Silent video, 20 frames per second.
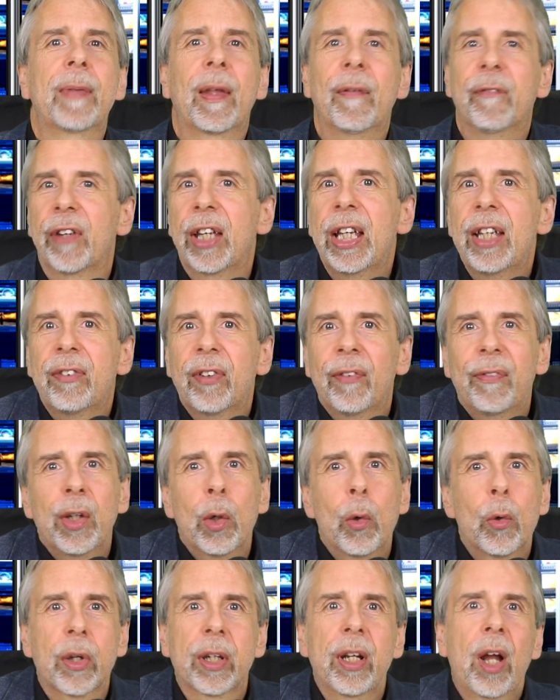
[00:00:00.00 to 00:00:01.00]
These are
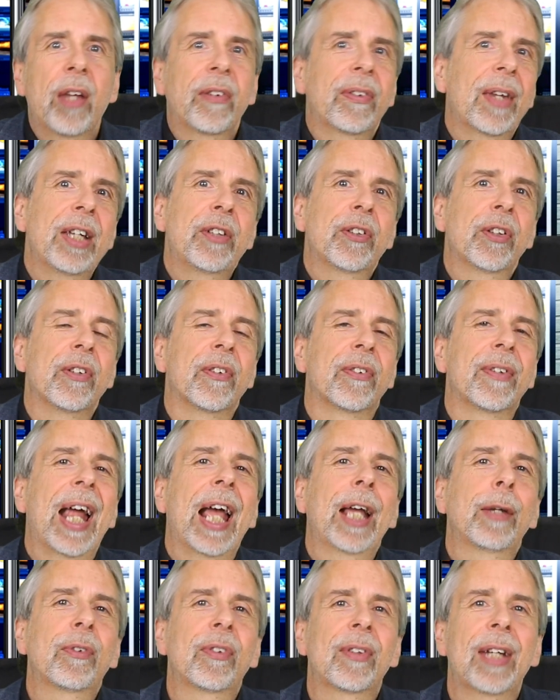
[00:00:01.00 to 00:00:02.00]
the organisations
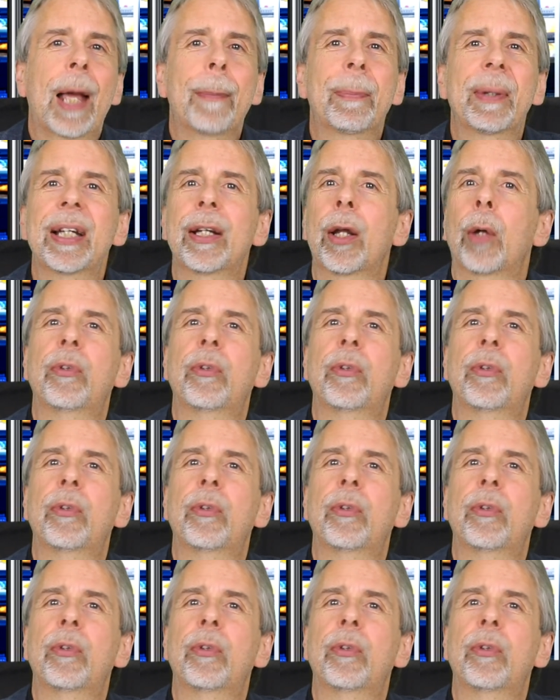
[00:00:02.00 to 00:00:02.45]
now slapping